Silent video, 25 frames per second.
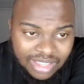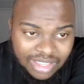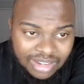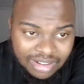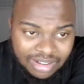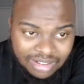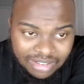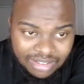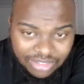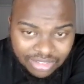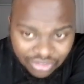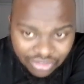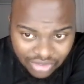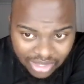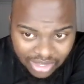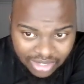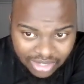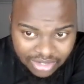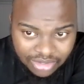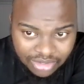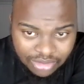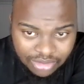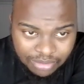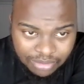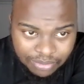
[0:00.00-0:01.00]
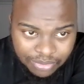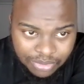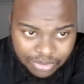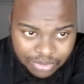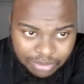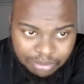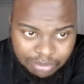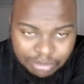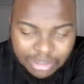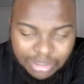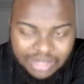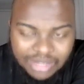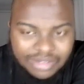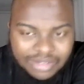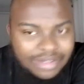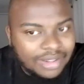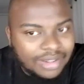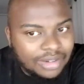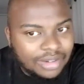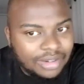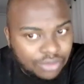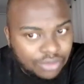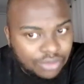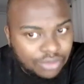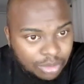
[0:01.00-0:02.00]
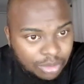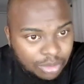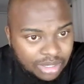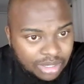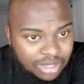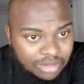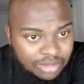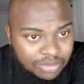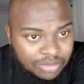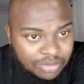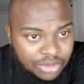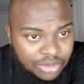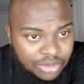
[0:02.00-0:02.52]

error in this value, basically the formula,